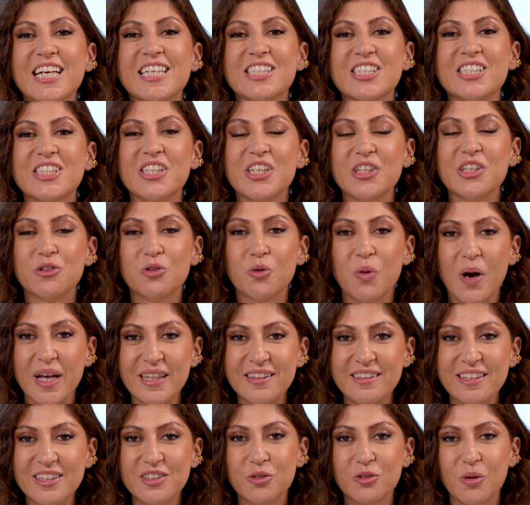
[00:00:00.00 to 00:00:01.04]
is the
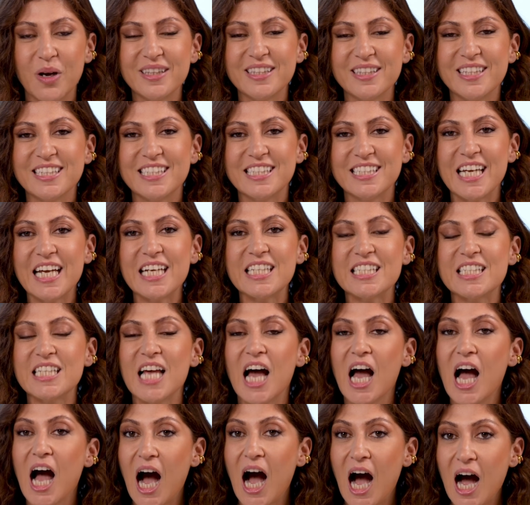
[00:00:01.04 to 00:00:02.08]
2026
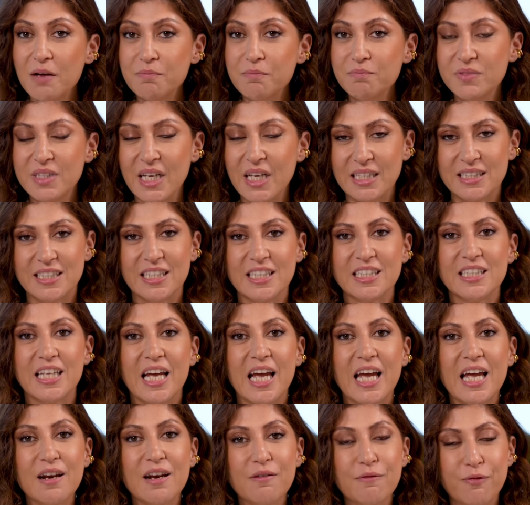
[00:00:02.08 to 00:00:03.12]
updated
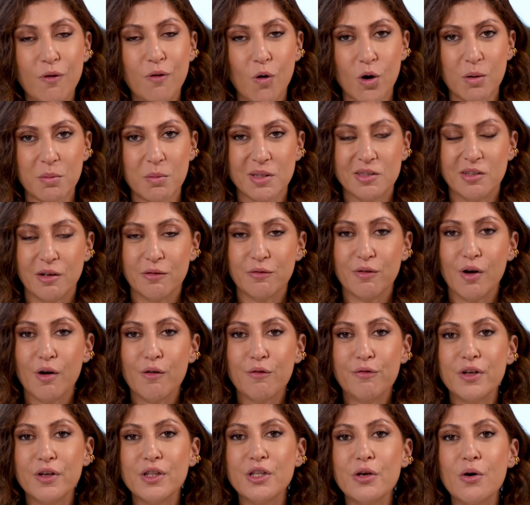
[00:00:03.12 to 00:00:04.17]
informative
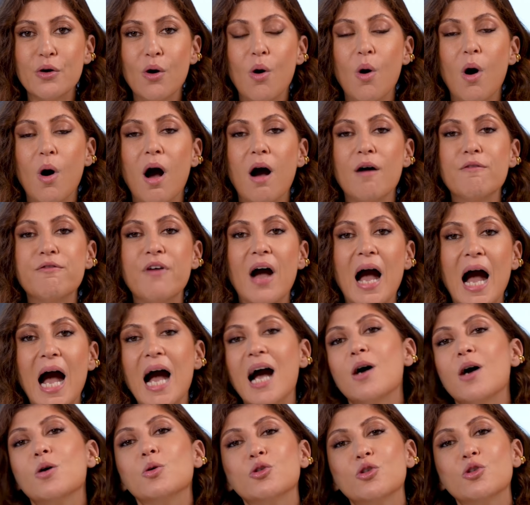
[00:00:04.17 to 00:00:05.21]
video of
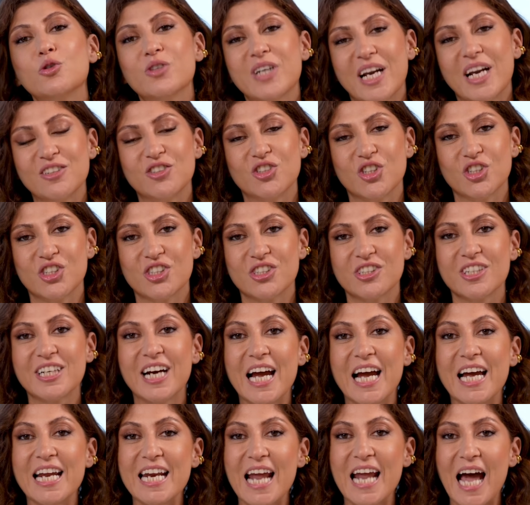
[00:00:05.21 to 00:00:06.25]
how to
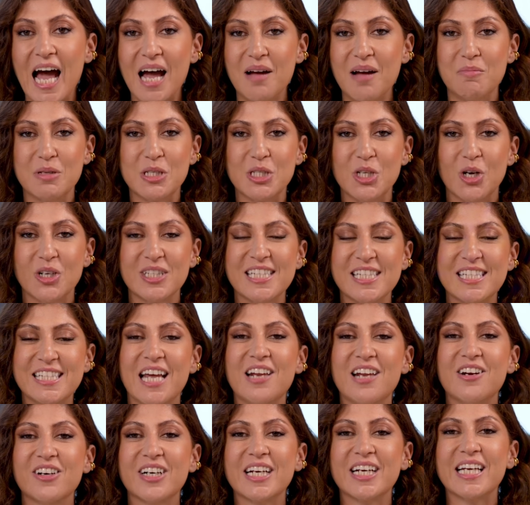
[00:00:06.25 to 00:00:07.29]
register an Amazon seller